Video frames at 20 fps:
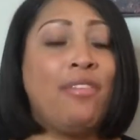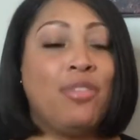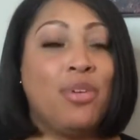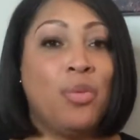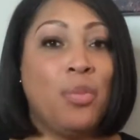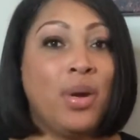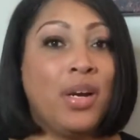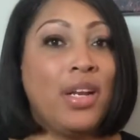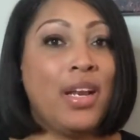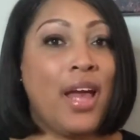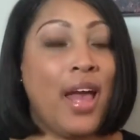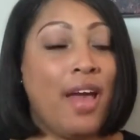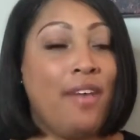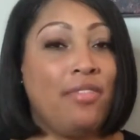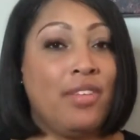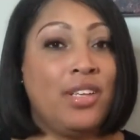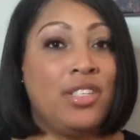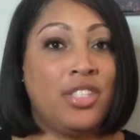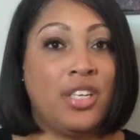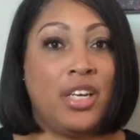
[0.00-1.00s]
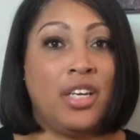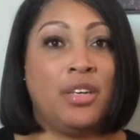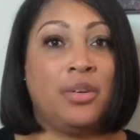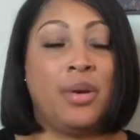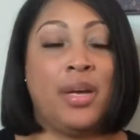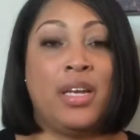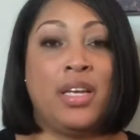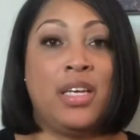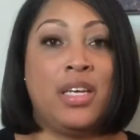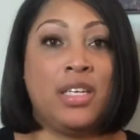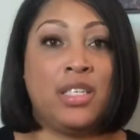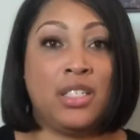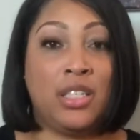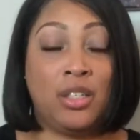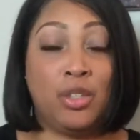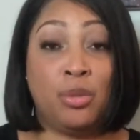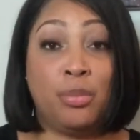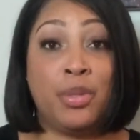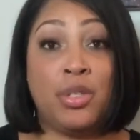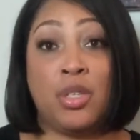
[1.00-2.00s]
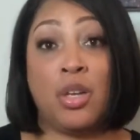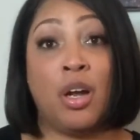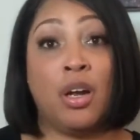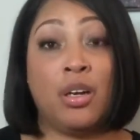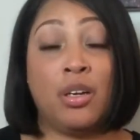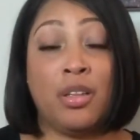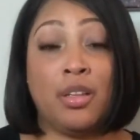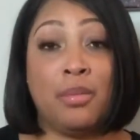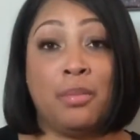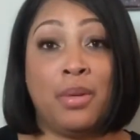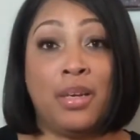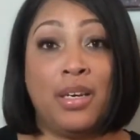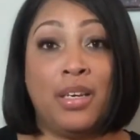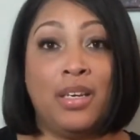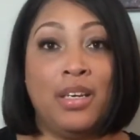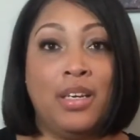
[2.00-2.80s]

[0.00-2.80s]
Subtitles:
on a 1.5 inch heel, and he is a little bit taller than me.